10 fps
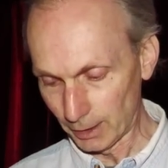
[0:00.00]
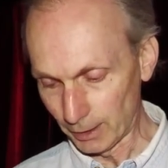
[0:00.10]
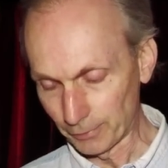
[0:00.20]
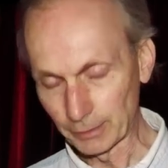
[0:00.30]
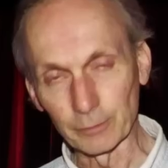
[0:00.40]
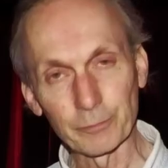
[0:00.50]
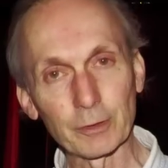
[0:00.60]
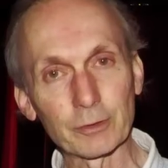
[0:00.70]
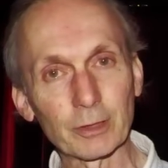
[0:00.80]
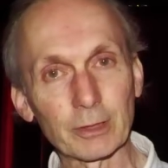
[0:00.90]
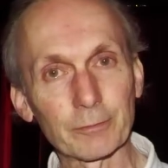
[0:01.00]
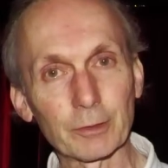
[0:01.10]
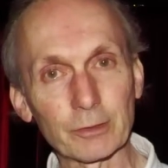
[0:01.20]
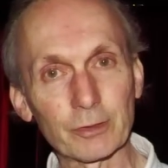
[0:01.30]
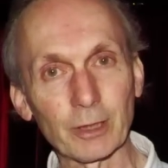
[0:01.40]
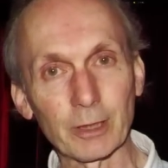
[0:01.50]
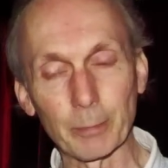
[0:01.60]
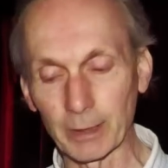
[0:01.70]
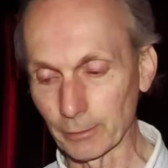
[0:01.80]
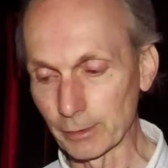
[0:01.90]
I think the first thing I've got to say
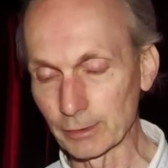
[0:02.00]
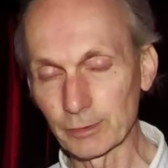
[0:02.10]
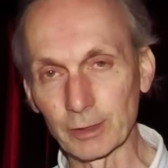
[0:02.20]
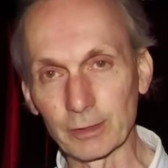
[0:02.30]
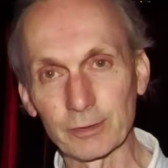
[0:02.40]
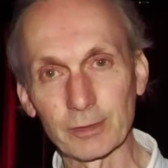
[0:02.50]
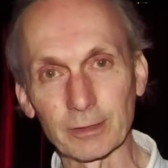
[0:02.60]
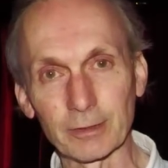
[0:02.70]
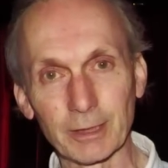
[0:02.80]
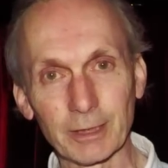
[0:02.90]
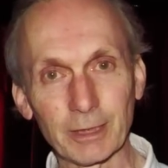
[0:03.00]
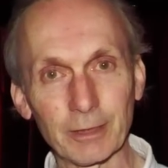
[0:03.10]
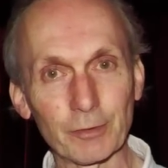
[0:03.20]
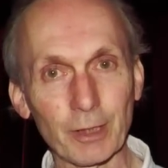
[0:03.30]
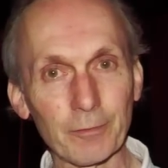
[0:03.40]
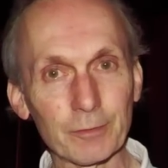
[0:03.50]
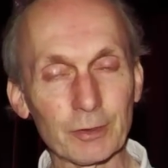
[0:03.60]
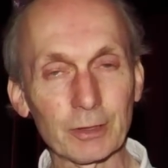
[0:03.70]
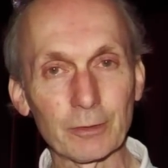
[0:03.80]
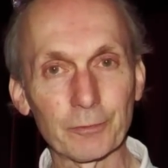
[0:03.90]
about this is that if you haven't
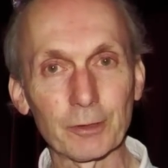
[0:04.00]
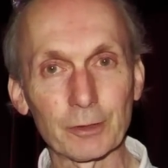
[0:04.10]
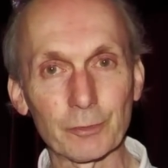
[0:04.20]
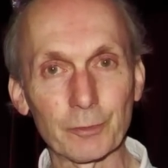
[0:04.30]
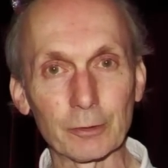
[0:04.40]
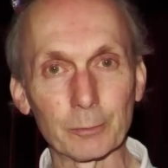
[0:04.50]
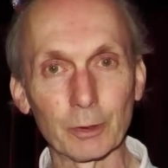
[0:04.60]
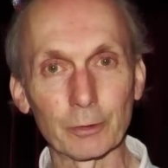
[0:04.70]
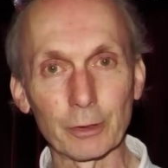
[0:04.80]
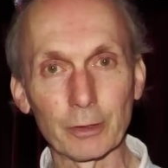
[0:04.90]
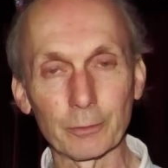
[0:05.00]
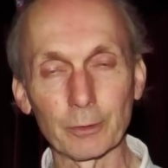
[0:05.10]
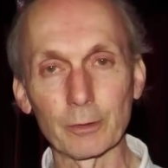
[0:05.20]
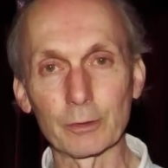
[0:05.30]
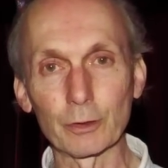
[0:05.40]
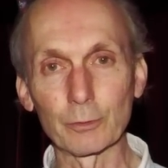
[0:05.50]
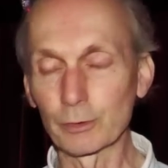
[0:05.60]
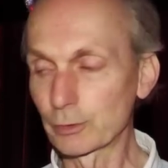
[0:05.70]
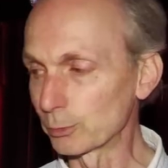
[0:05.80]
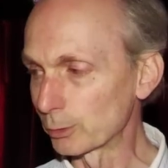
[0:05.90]
seen the first film or you don't know the Dune
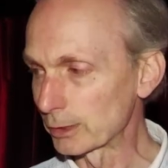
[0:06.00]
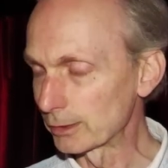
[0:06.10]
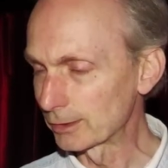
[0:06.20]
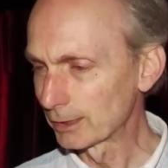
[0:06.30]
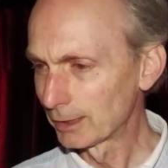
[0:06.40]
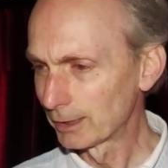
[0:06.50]
stories,